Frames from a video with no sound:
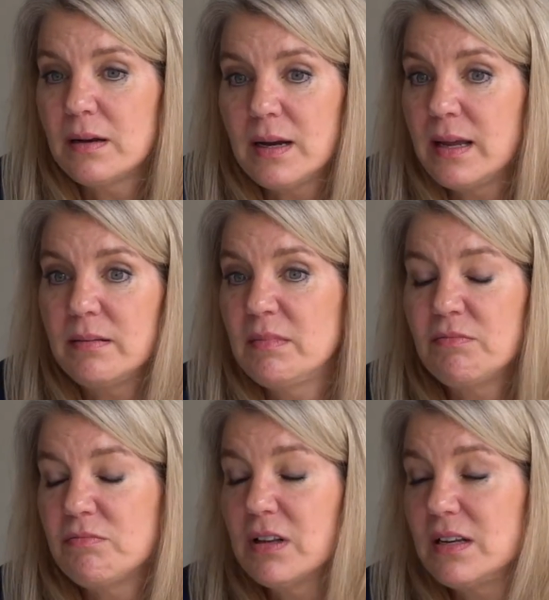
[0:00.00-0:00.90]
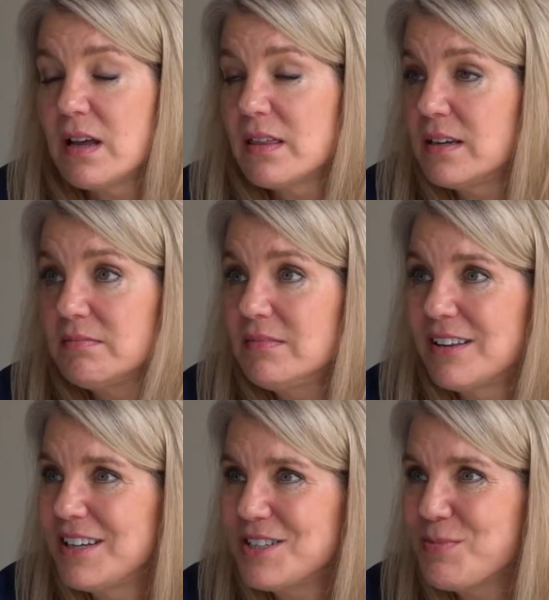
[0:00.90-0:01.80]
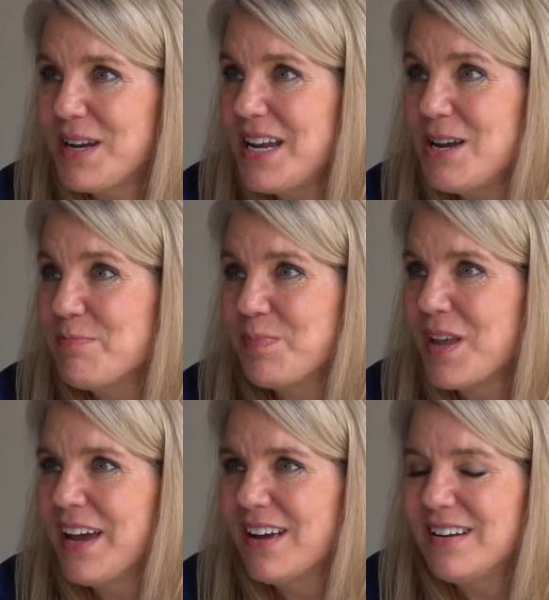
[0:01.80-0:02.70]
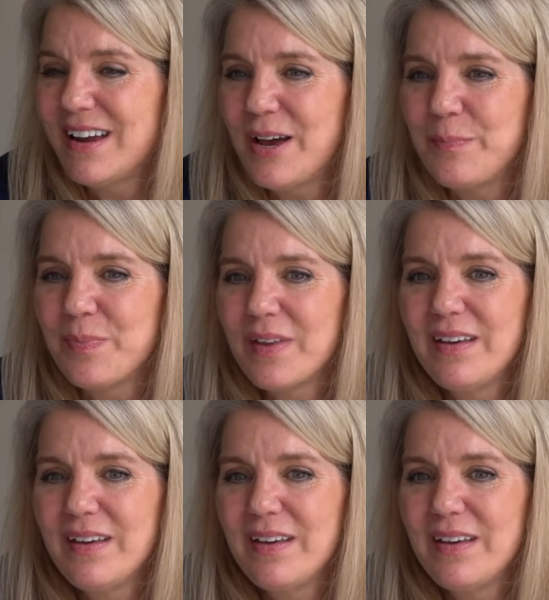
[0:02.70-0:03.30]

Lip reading: had really nothing to my name, and I